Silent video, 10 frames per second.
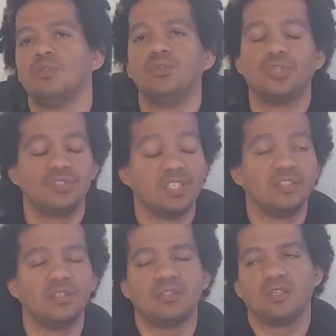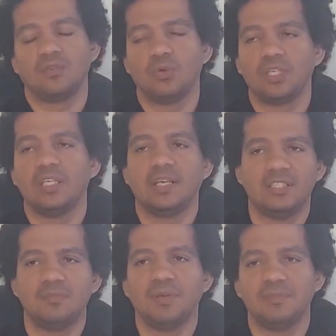you can say to yourself, okay, I
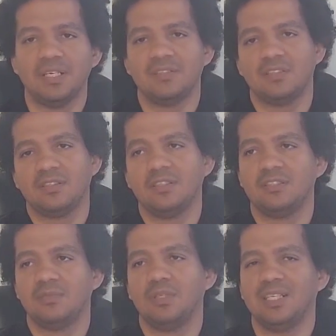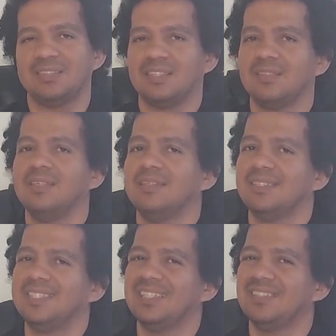did my best at least. But like I said,
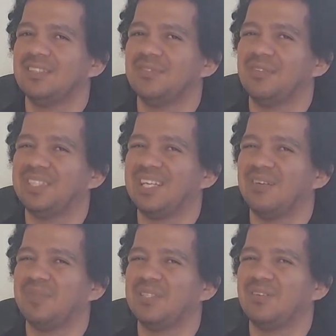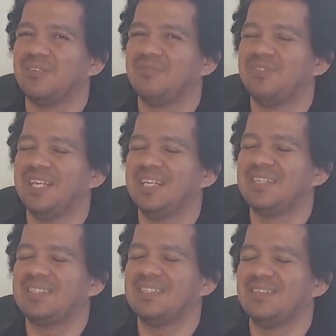the chances of nothing happening are
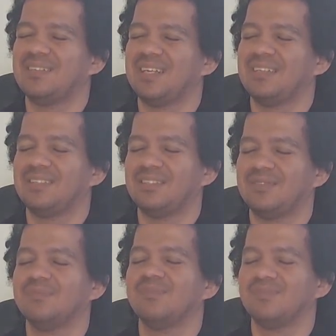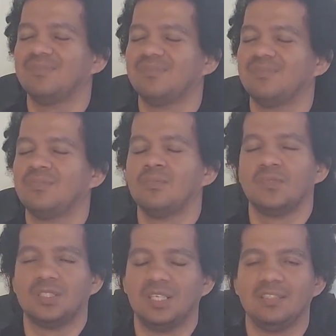very unlikely
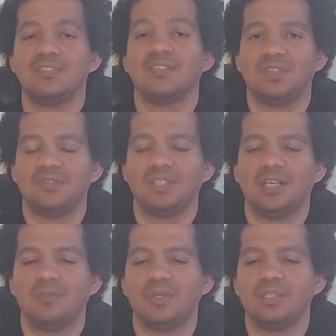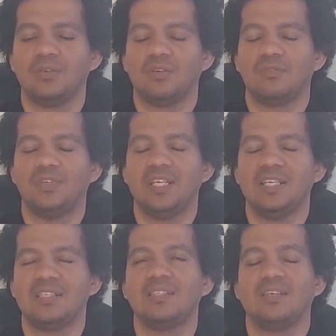the chances of nothing happening are
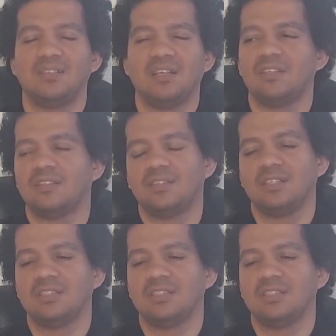very unlikely.